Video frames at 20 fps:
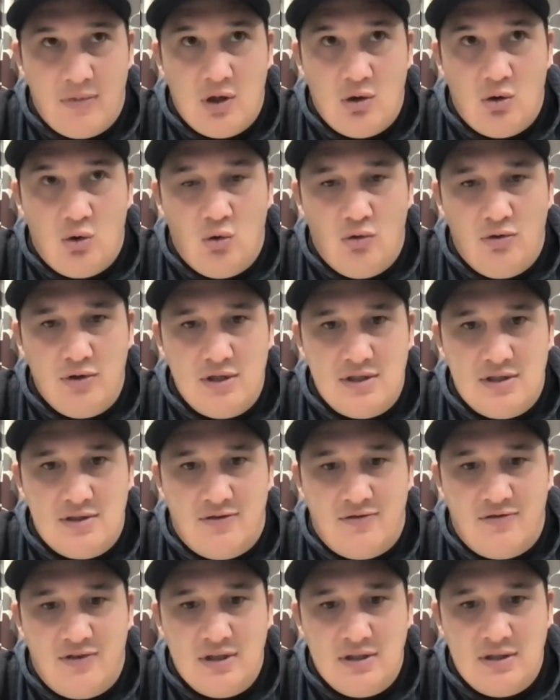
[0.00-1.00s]
all these
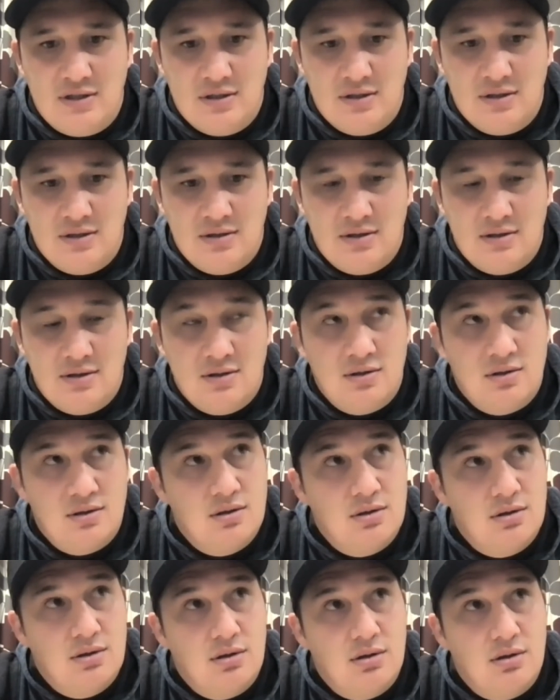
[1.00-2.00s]
defenses,
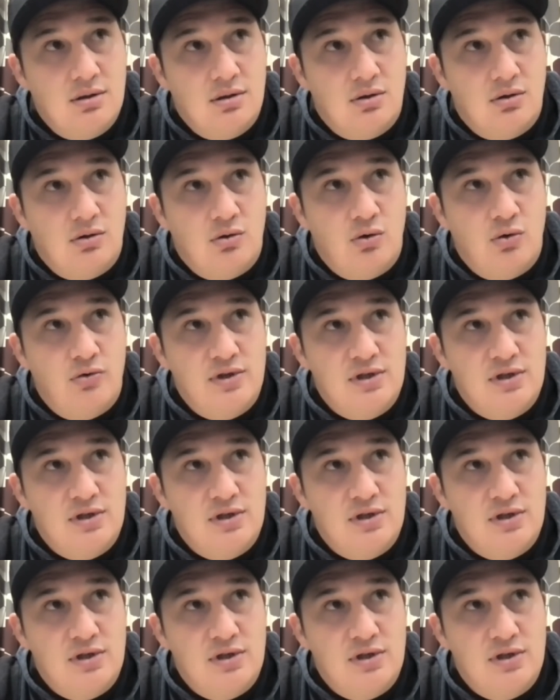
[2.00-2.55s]
all